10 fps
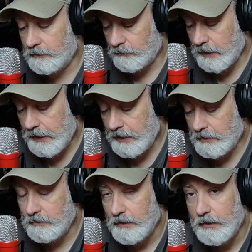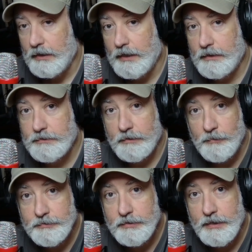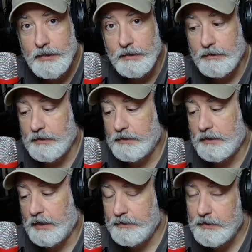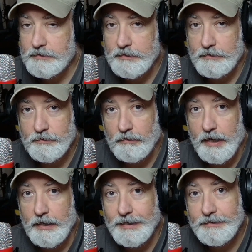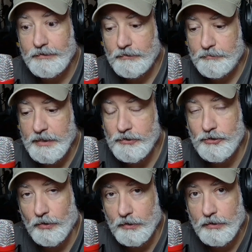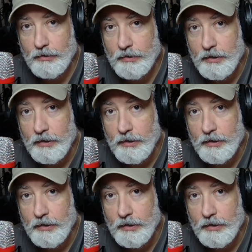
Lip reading: right now, and tell me what you think. I think it sounds great. It's a little bit darker